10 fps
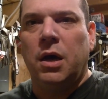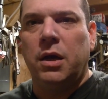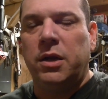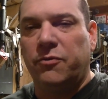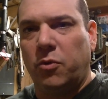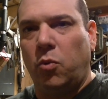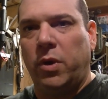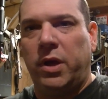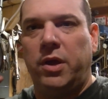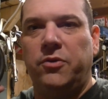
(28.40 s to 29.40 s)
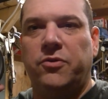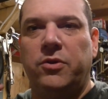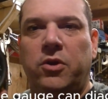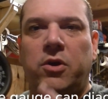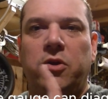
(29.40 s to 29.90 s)
different ways
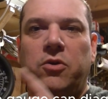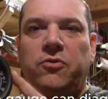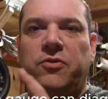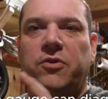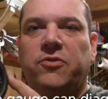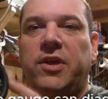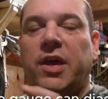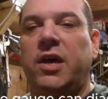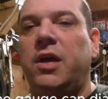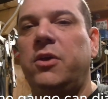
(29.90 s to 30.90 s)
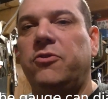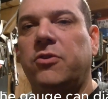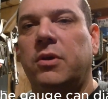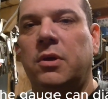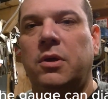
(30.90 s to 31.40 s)
you can use this gauge
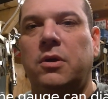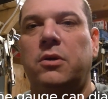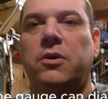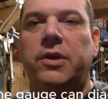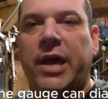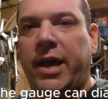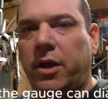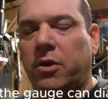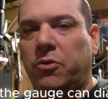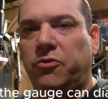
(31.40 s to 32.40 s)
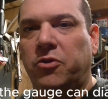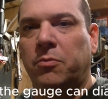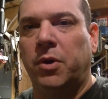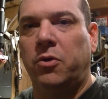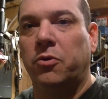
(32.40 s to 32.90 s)
to diagnose your
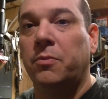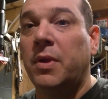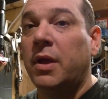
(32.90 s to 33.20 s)
motor.